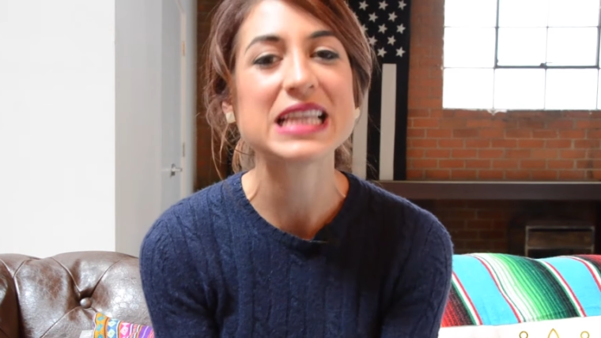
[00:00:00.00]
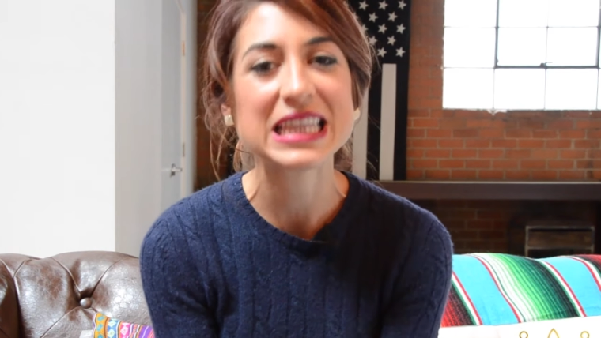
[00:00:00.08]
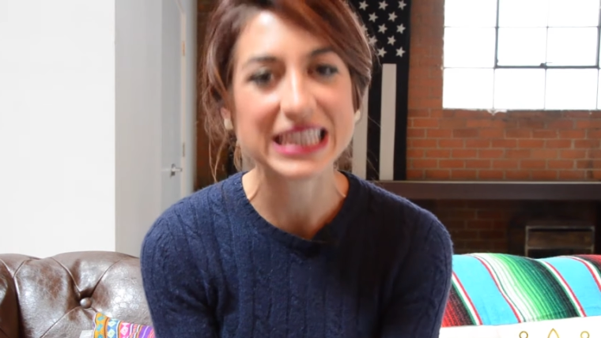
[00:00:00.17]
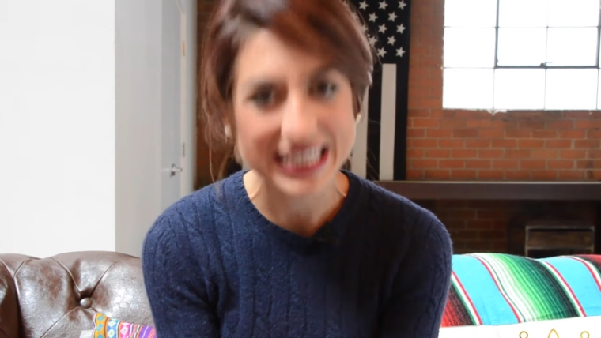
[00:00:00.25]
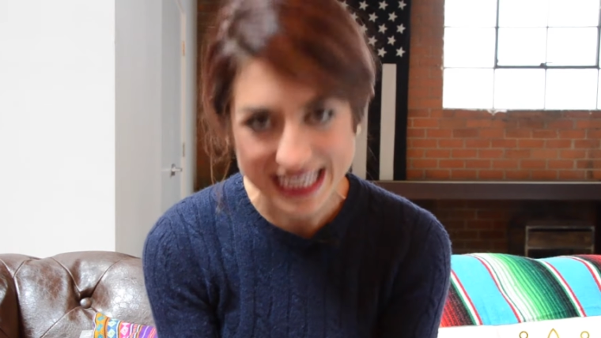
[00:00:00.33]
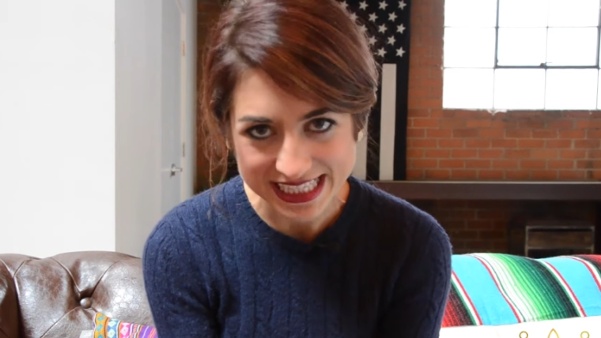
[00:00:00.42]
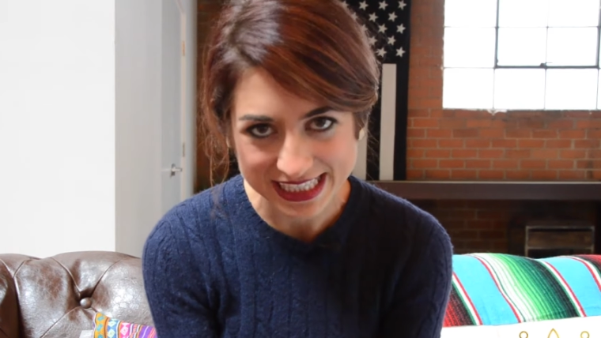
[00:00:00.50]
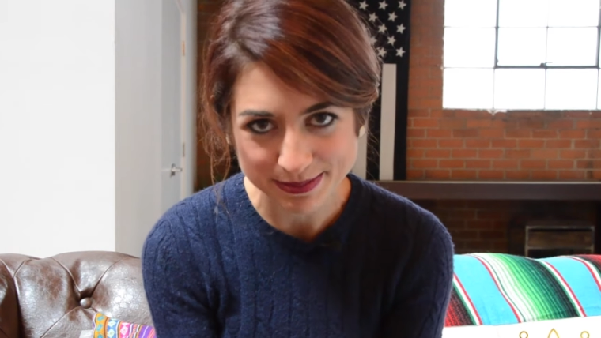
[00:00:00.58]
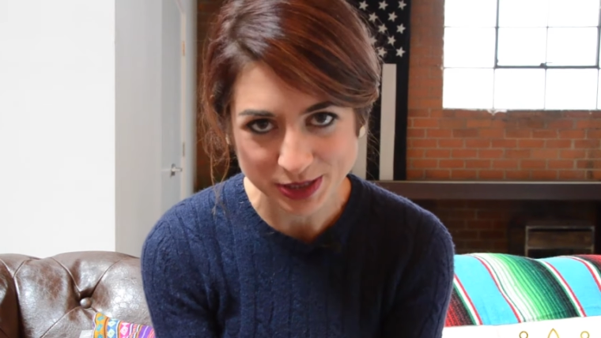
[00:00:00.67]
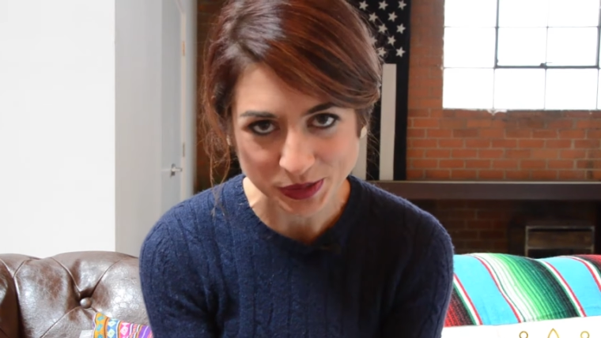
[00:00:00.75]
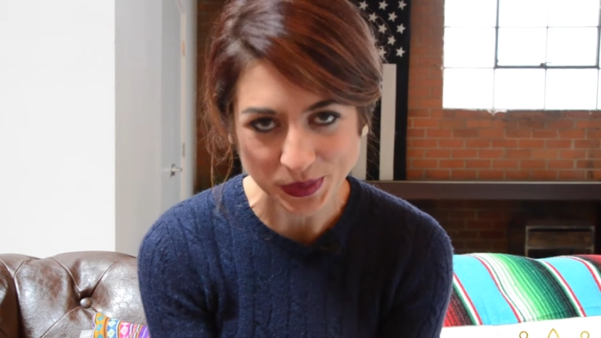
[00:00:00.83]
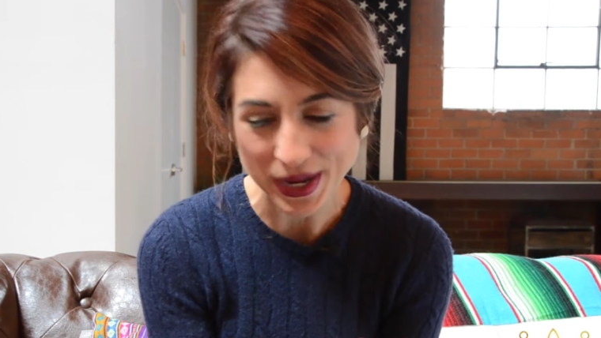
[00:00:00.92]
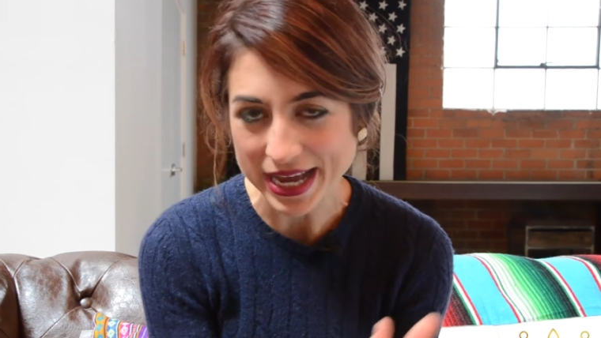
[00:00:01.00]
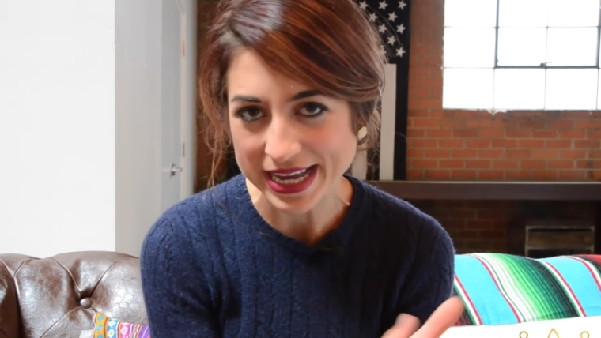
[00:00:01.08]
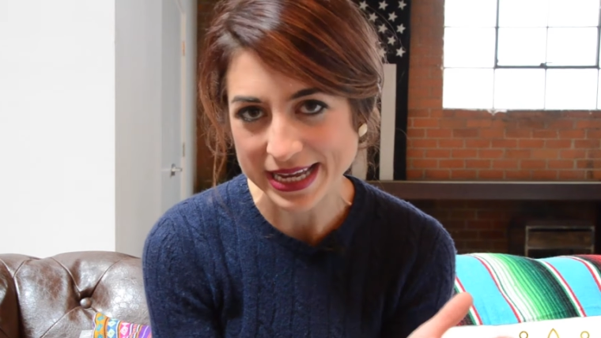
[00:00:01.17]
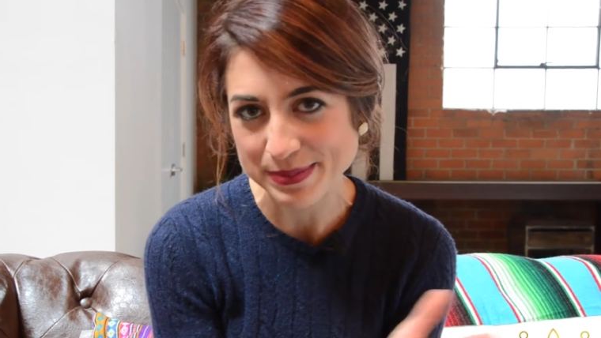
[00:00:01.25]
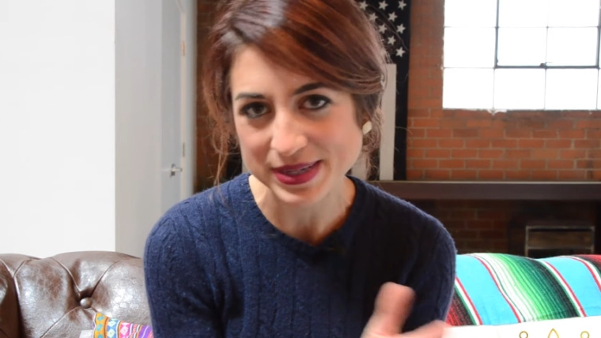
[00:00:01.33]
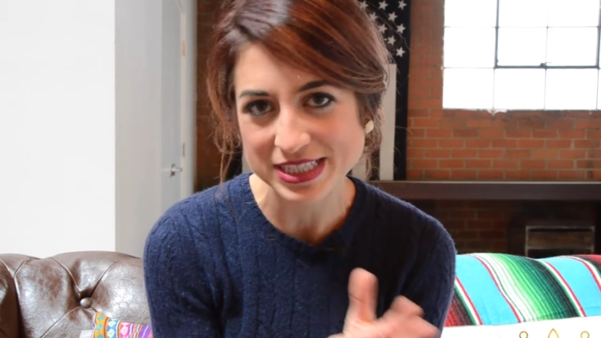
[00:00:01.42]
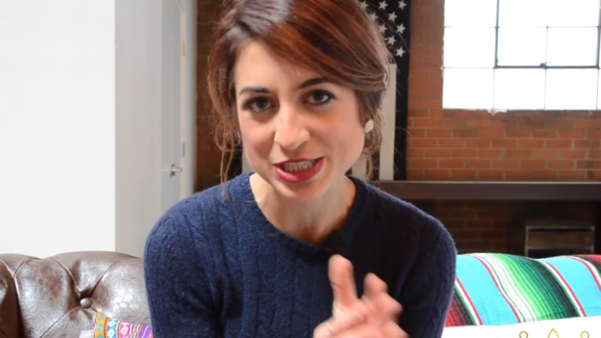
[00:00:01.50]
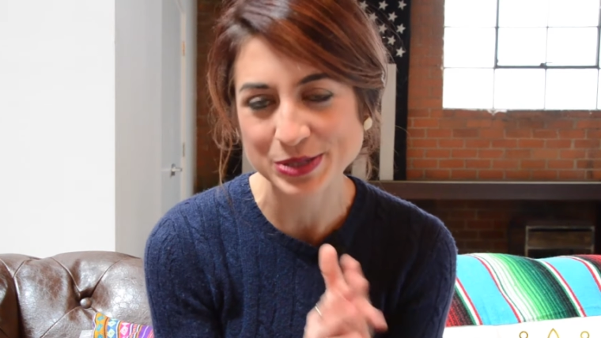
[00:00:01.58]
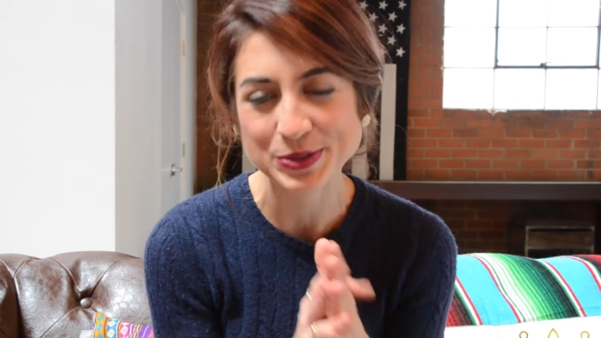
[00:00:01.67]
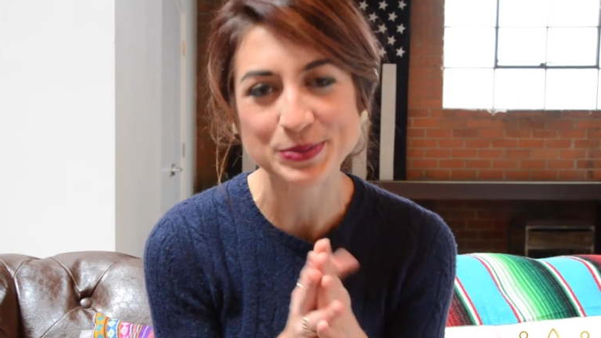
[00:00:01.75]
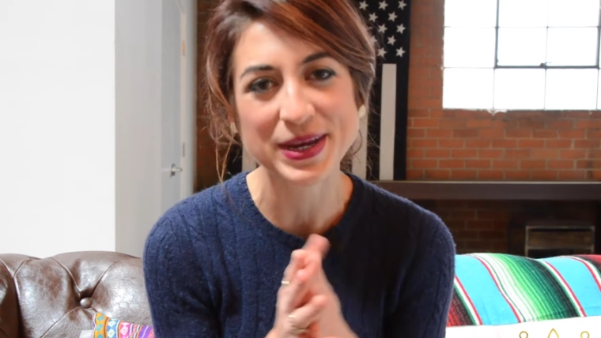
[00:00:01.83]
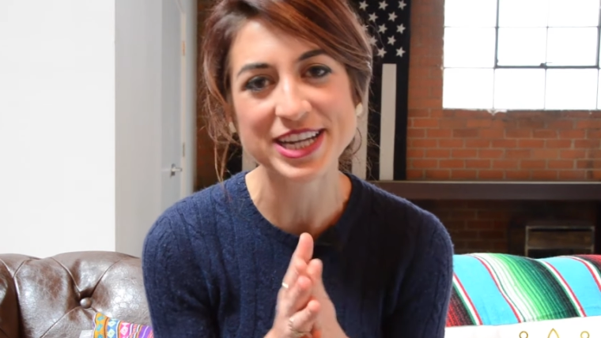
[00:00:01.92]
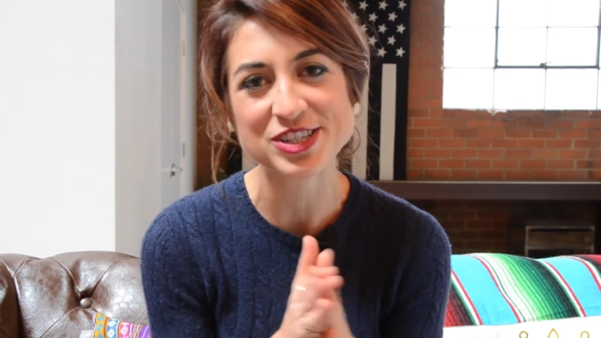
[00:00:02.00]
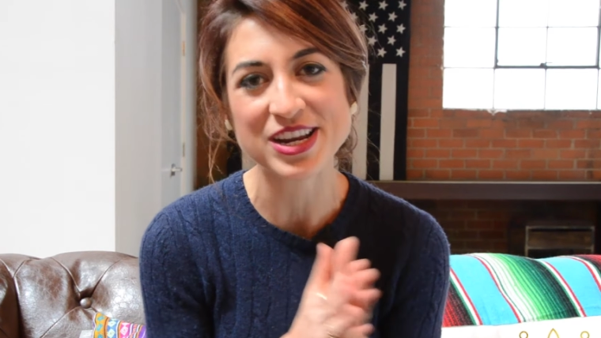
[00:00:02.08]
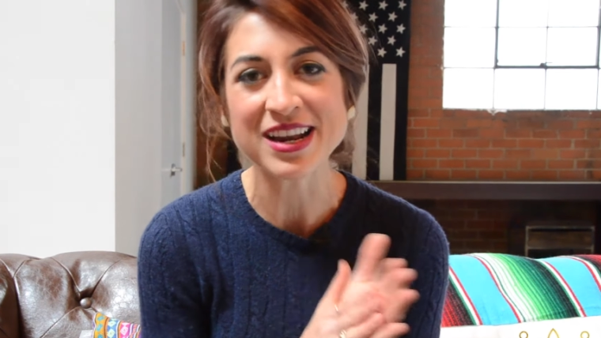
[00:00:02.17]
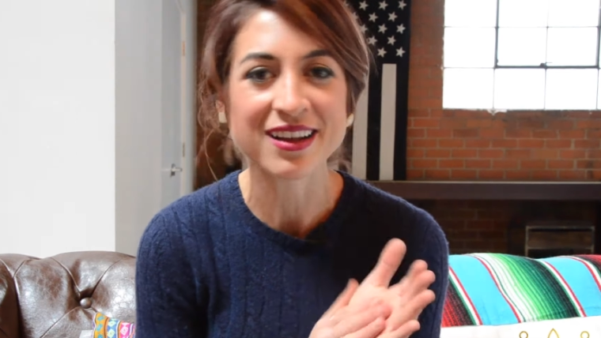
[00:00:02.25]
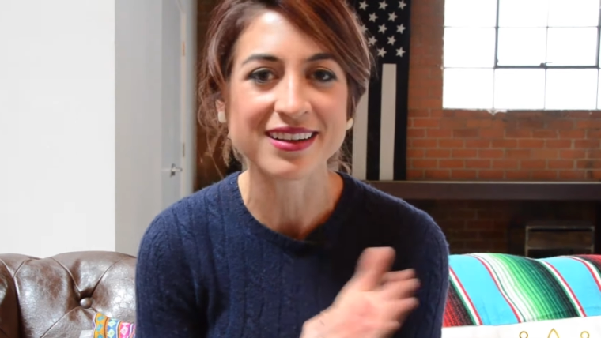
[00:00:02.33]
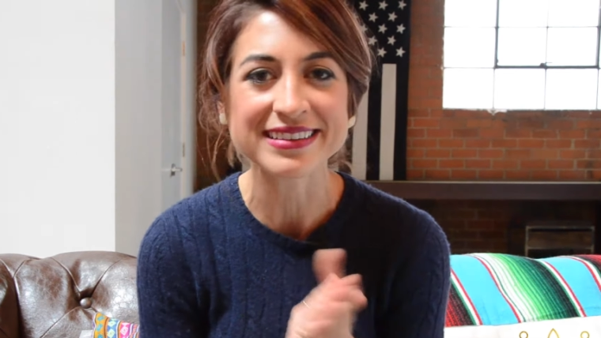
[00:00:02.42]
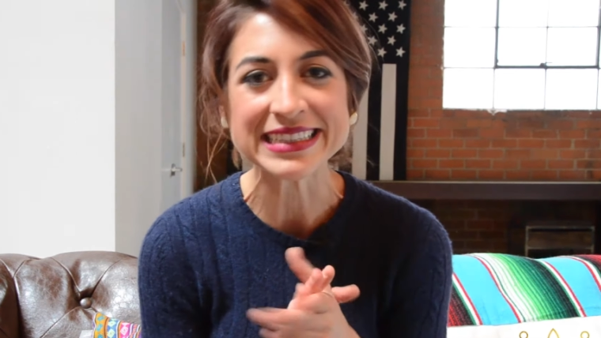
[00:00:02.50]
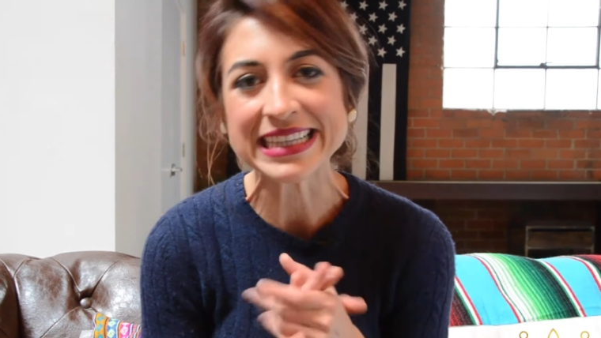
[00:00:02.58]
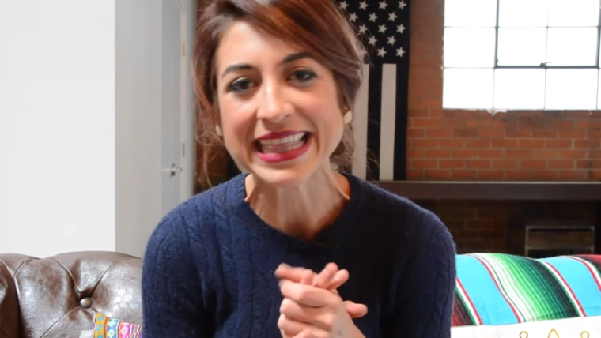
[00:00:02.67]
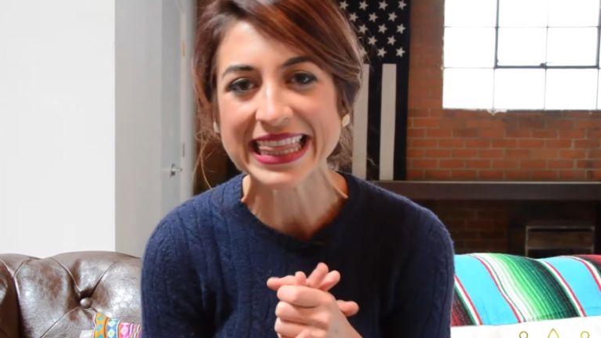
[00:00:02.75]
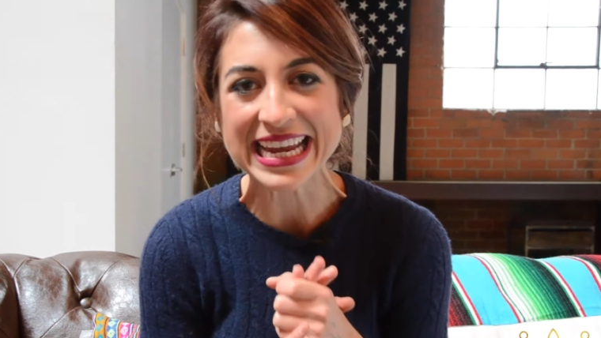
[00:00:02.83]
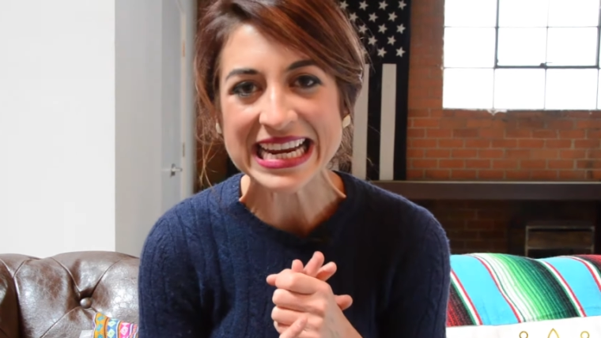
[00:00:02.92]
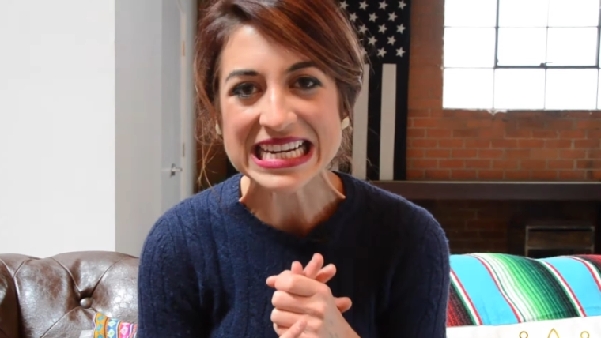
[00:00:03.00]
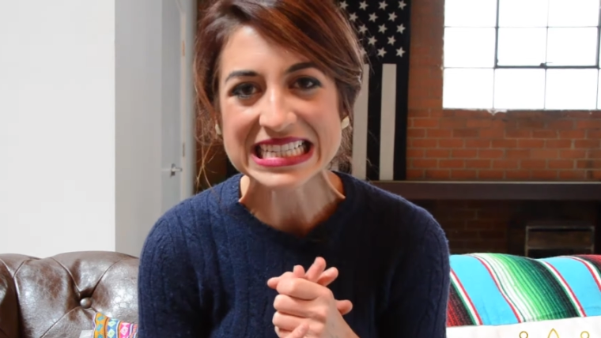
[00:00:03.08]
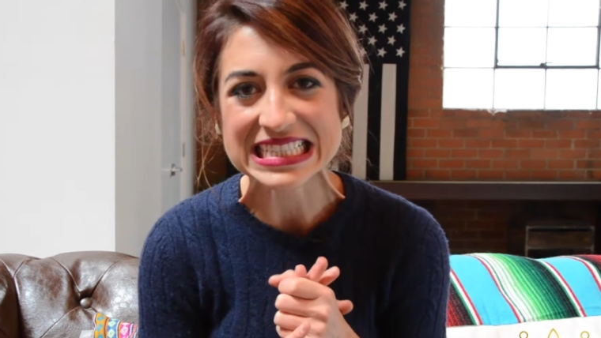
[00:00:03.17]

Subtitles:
please subscribe to my channel. Thanks.